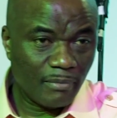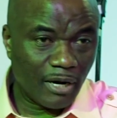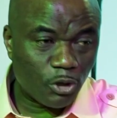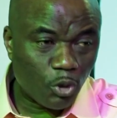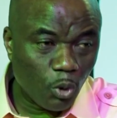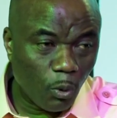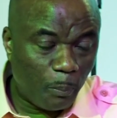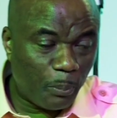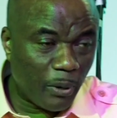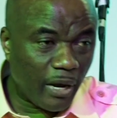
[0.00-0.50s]

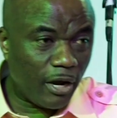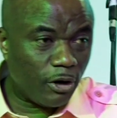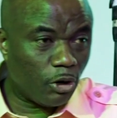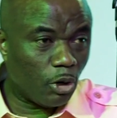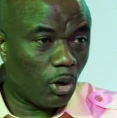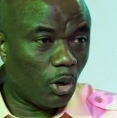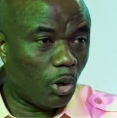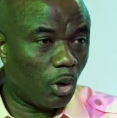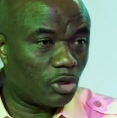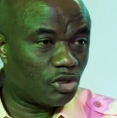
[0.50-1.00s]
But you pay
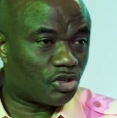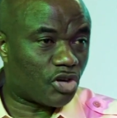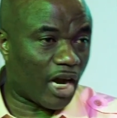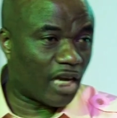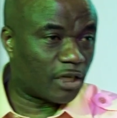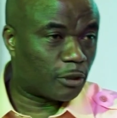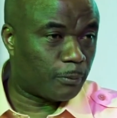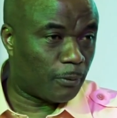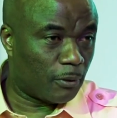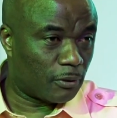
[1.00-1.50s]
your own
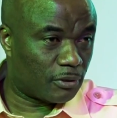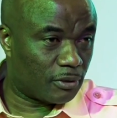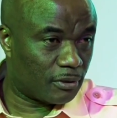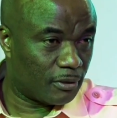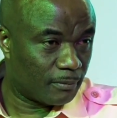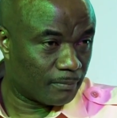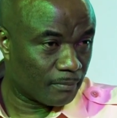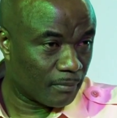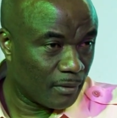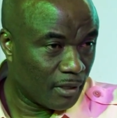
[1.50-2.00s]

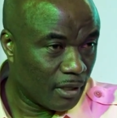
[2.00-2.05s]
transport.